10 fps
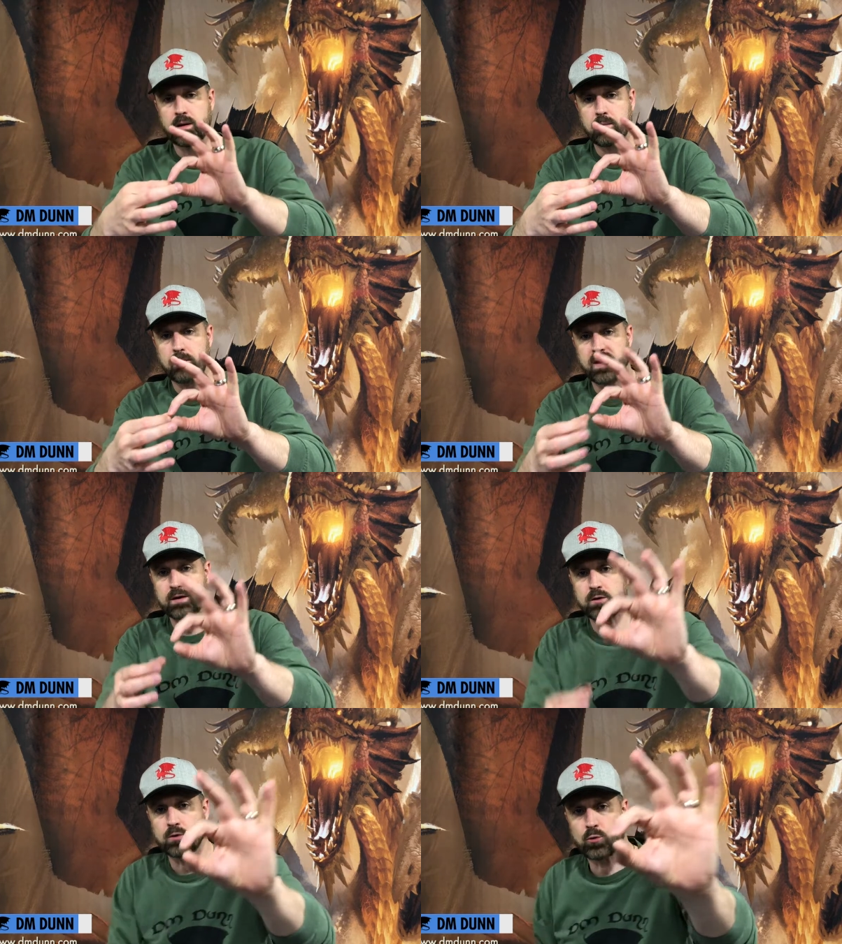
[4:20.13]

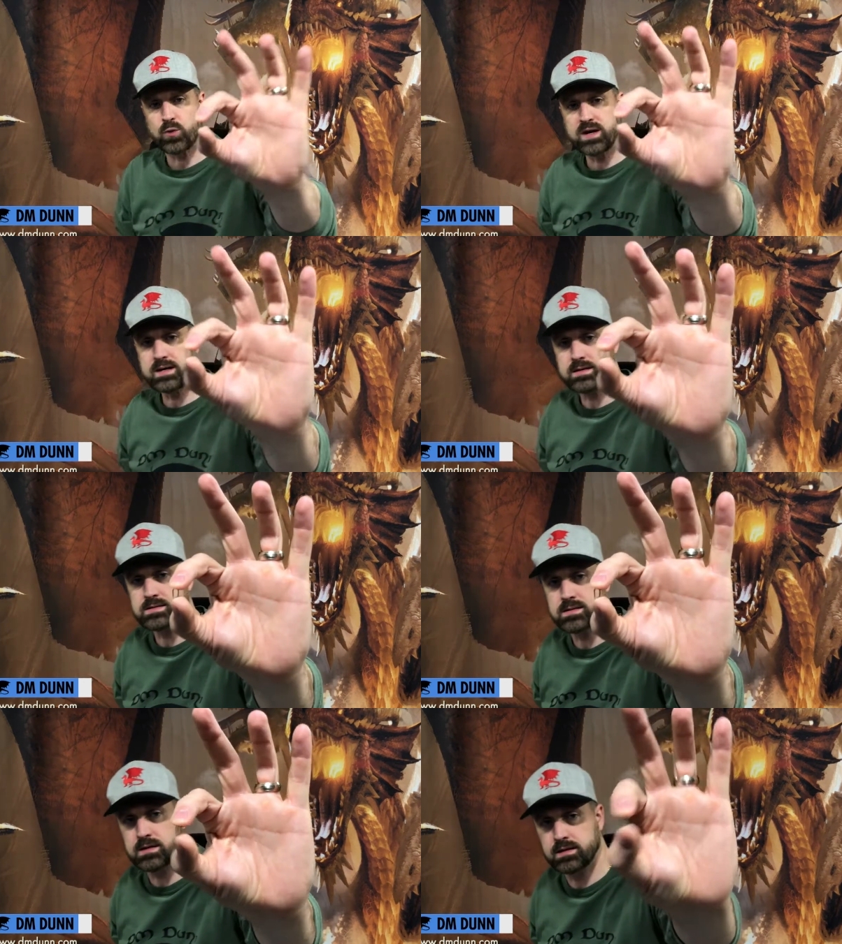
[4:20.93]
metal
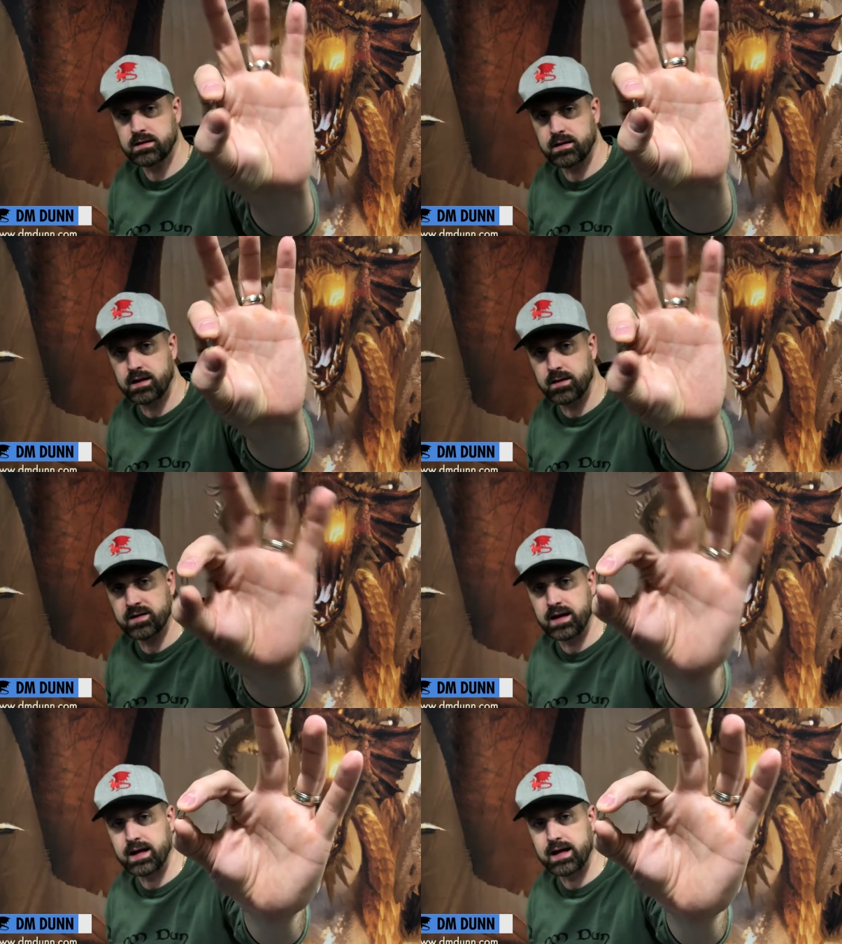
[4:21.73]
rings
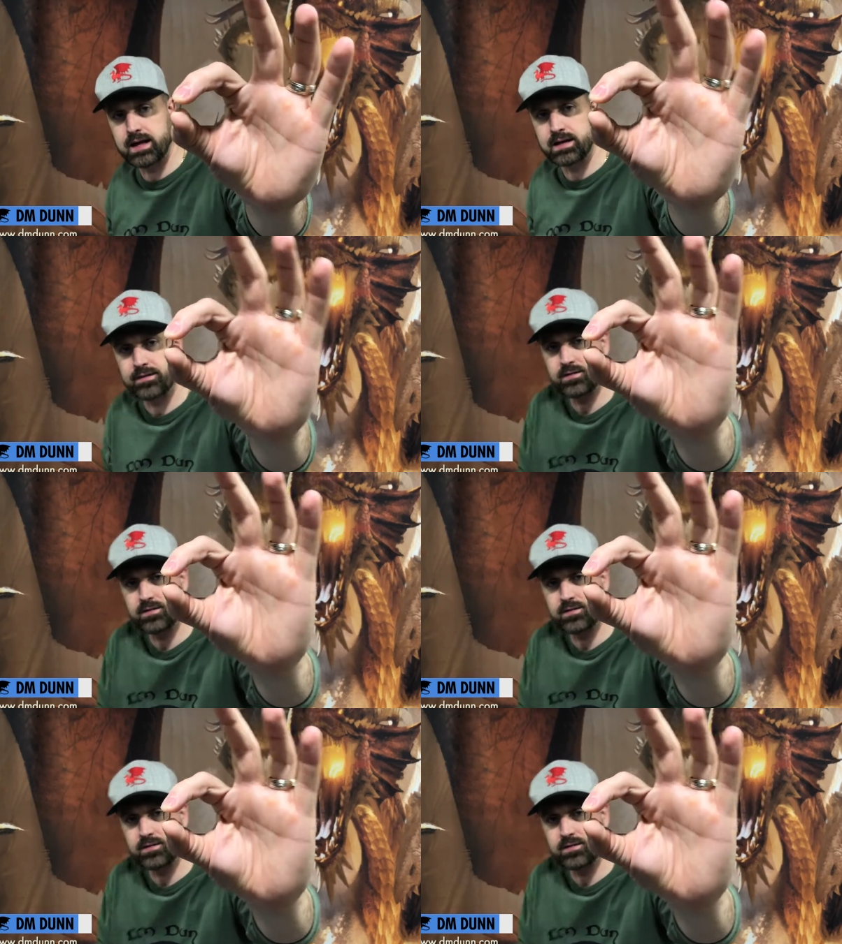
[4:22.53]
that I had left